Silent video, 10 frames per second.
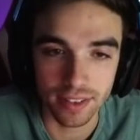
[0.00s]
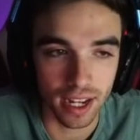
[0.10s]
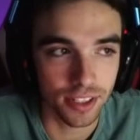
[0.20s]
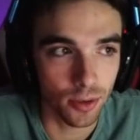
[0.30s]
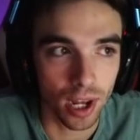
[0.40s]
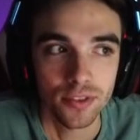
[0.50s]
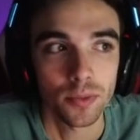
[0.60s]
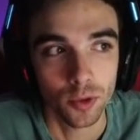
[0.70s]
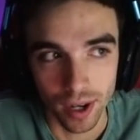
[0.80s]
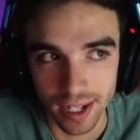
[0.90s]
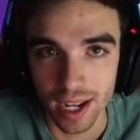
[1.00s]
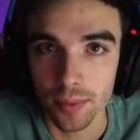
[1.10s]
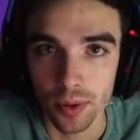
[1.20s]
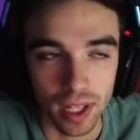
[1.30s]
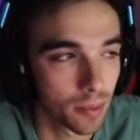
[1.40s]
I do have some great
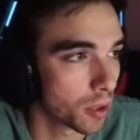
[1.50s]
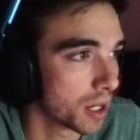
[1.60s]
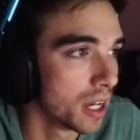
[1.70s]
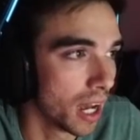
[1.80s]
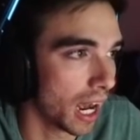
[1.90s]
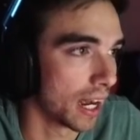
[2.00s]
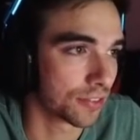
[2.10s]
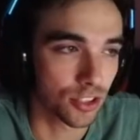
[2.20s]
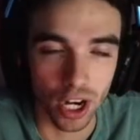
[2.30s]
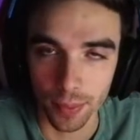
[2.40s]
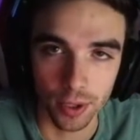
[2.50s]
gameplay, but I have to chop it